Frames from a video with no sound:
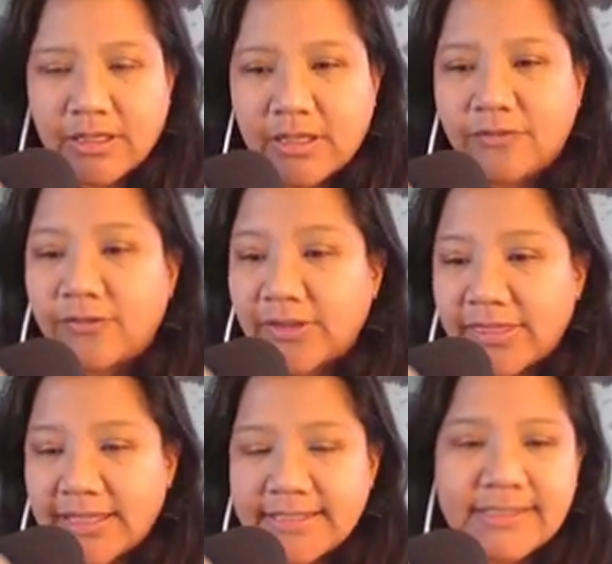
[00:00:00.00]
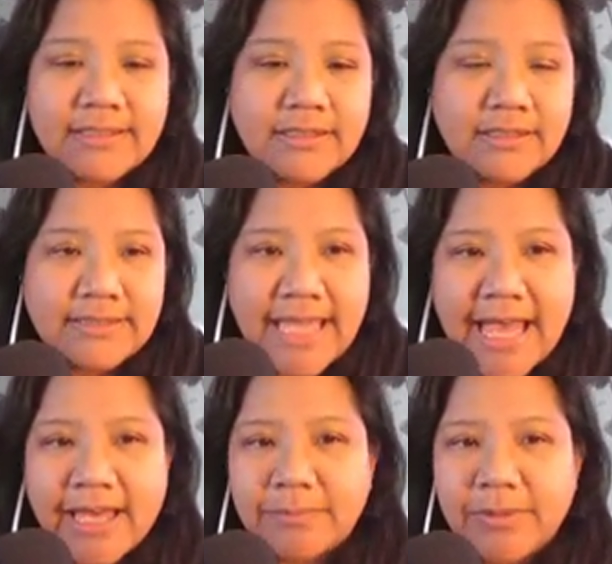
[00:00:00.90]
For this tab,
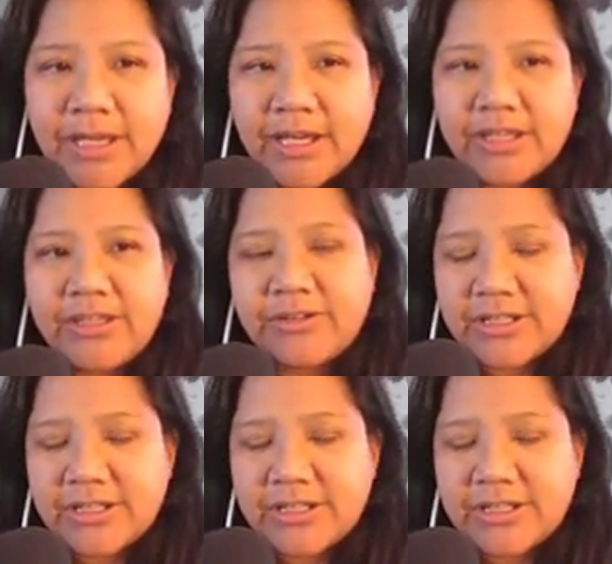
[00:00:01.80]
you can